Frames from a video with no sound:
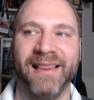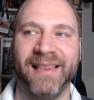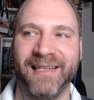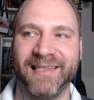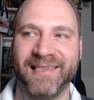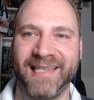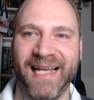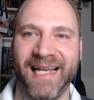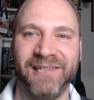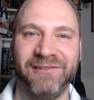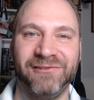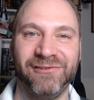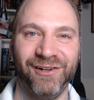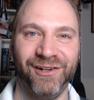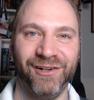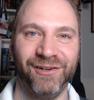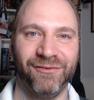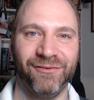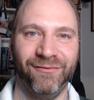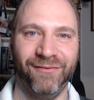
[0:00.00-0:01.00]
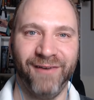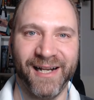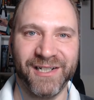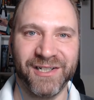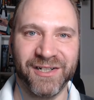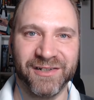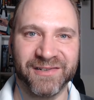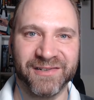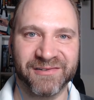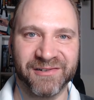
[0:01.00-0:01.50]
the central
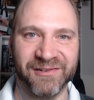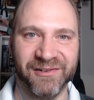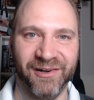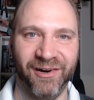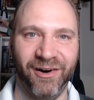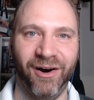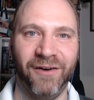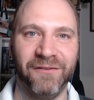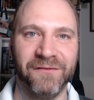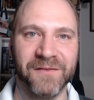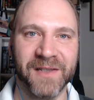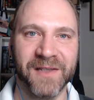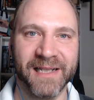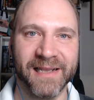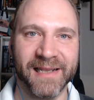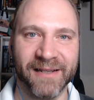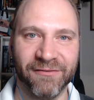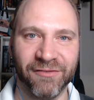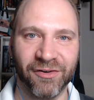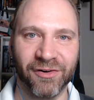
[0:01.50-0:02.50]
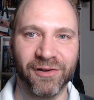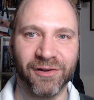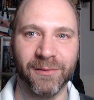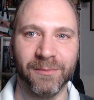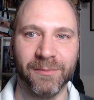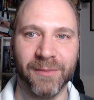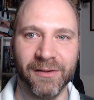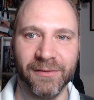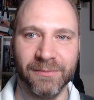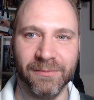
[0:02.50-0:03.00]
register of
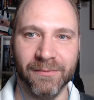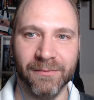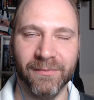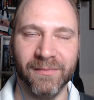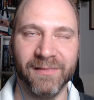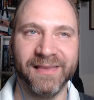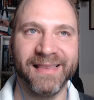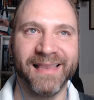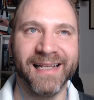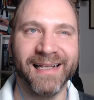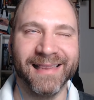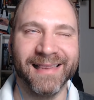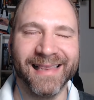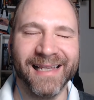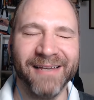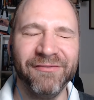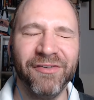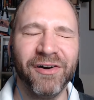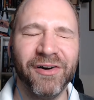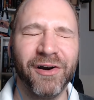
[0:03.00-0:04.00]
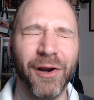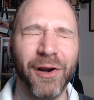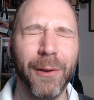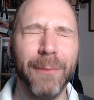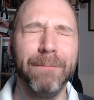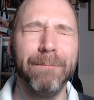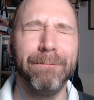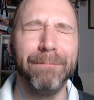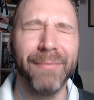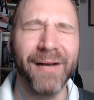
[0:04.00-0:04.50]
deliverable
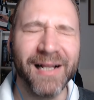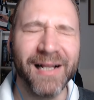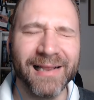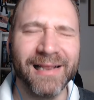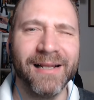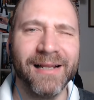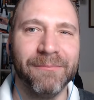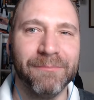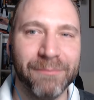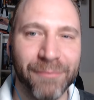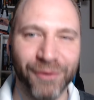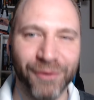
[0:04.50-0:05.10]
deliverable